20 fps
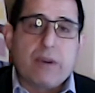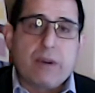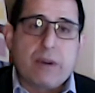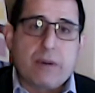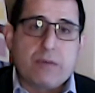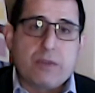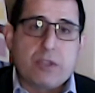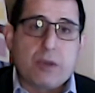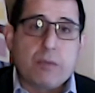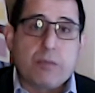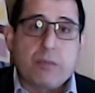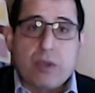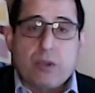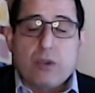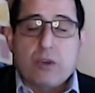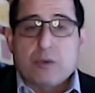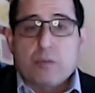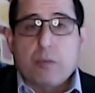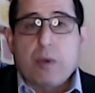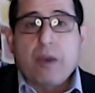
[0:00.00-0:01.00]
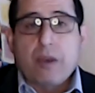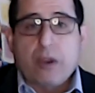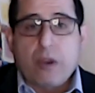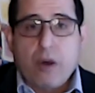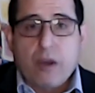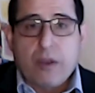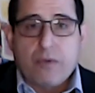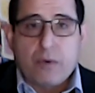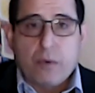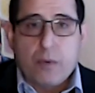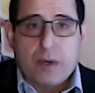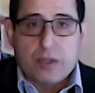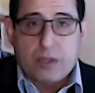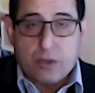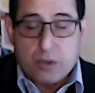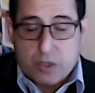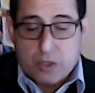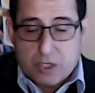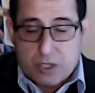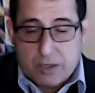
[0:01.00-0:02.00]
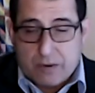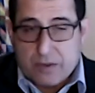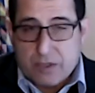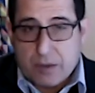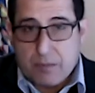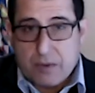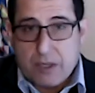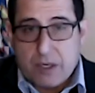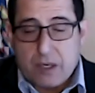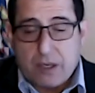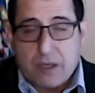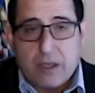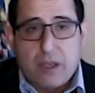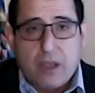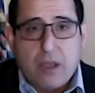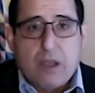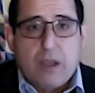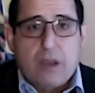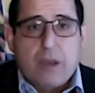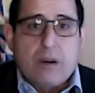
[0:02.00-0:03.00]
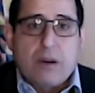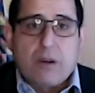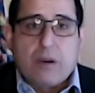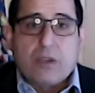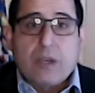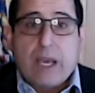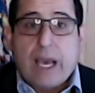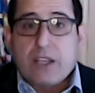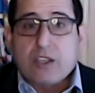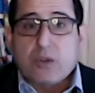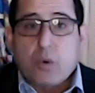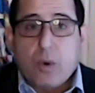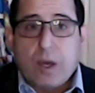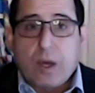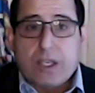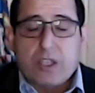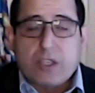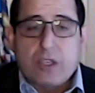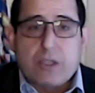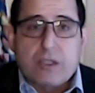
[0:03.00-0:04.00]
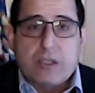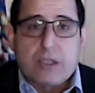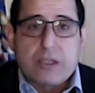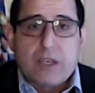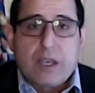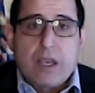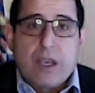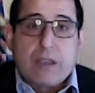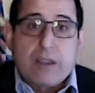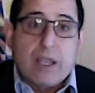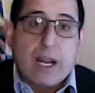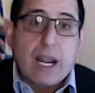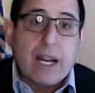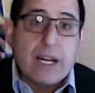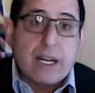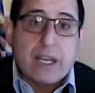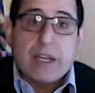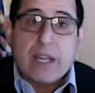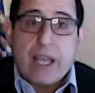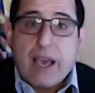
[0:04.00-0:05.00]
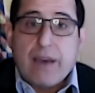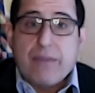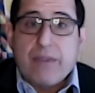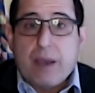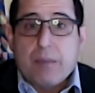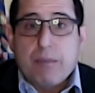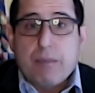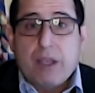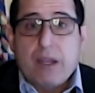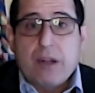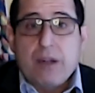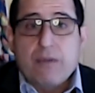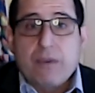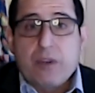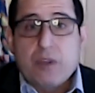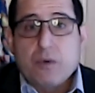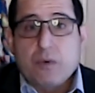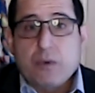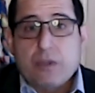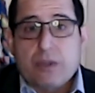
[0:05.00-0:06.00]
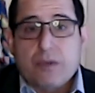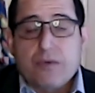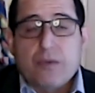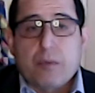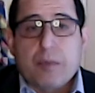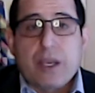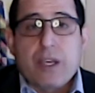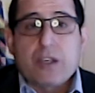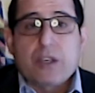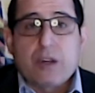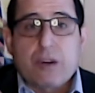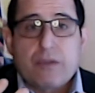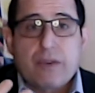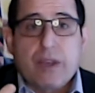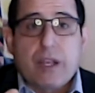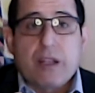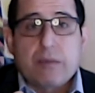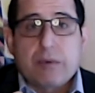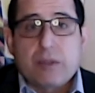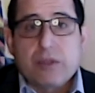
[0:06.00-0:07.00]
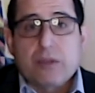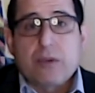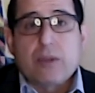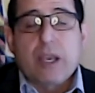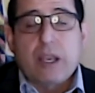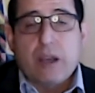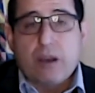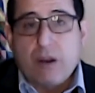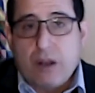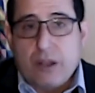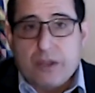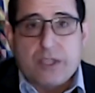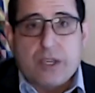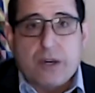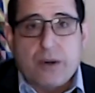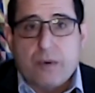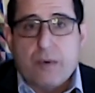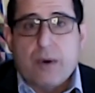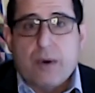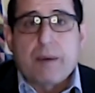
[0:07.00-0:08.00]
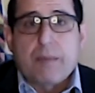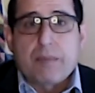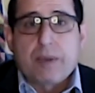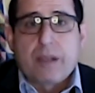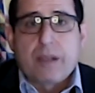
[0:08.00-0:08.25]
something, they're just probably calling for resolution of something or to ask questions, then I need to have that individual's information available to that call center rep.